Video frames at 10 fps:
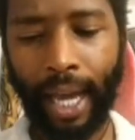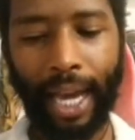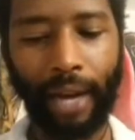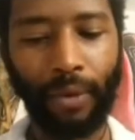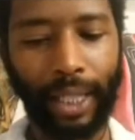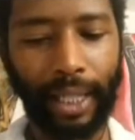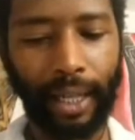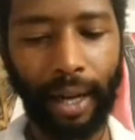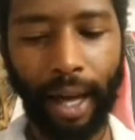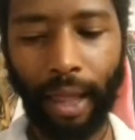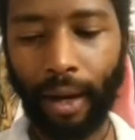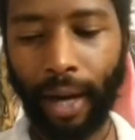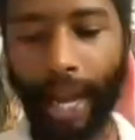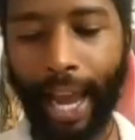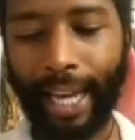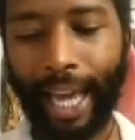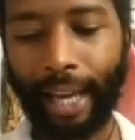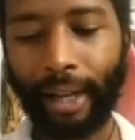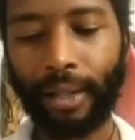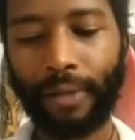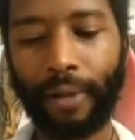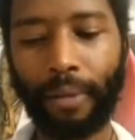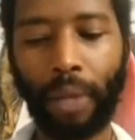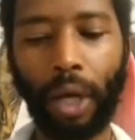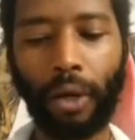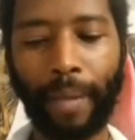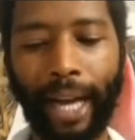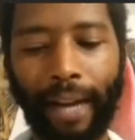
and rented another 80 acres from local black